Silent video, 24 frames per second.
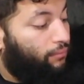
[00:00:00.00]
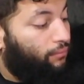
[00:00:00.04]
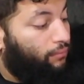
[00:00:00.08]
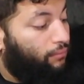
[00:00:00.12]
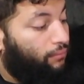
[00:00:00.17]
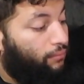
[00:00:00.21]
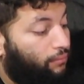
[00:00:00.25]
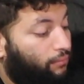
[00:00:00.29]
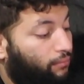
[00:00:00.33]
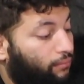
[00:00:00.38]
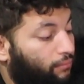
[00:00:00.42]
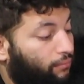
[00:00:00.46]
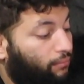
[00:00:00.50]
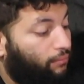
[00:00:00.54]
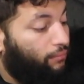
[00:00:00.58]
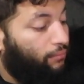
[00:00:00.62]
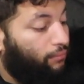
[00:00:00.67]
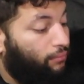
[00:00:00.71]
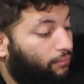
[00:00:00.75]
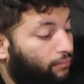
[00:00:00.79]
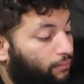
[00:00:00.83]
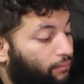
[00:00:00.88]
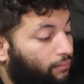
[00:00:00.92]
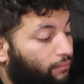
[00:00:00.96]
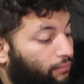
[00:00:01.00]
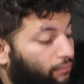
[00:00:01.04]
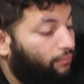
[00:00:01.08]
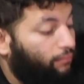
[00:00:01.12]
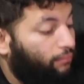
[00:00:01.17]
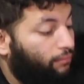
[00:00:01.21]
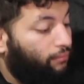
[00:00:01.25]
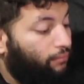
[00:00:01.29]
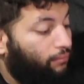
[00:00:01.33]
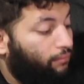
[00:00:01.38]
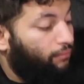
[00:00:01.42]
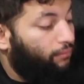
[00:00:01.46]
That was yesterday.
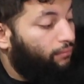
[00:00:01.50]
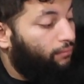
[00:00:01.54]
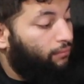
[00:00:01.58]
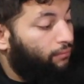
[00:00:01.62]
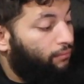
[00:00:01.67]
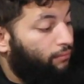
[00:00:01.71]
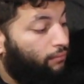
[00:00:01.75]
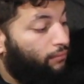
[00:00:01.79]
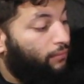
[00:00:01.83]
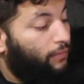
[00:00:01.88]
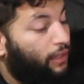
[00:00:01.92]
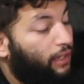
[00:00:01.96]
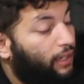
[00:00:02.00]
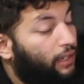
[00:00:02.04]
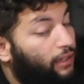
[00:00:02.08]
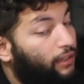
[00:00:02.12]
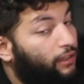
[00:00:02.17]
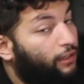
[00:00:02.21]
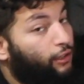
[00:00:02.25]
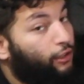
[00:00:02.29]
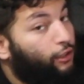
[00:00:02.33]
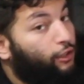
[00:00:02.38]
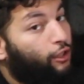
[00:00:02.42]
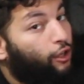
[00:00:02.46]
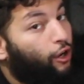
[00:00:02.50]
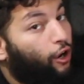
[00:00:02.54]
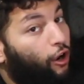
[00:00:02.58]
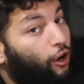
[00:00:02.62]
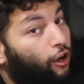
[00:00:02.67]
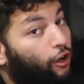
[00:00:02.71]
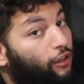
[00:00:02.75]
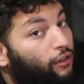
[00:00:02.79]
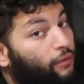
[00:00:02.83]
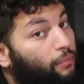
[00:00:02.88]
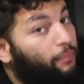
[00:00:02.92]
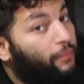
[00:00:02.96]
And you
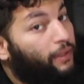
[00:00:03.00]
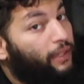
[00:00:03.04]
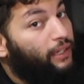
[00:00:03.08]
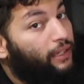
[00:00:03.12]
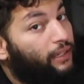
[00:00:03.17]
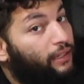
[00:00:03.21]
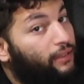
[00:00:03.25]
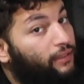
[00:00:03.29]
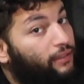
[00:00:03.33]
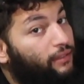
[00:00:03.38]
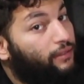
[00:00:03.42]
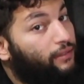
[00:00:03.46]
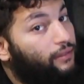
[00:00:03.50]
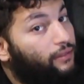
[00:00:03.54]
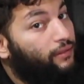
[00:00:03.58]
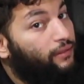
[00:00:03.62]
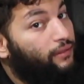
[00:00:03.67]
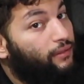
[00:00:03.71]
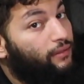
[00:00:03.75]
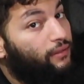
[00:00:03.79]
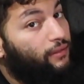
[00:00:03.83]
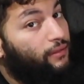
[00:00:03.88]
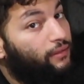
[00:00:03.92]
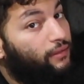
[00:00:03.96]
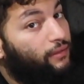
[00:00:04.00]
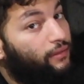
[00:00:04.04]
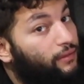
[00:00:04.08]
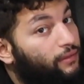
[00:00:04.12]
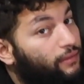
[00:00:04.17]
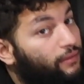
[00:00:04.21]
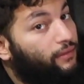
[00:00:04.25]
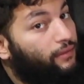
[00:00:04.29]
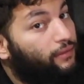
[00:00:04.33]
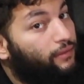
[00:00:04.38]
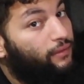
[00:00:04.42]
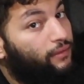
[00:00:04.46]
didn't.
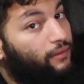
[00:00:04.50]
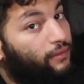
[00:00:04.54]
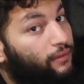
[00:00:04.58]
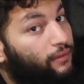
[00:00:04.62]
I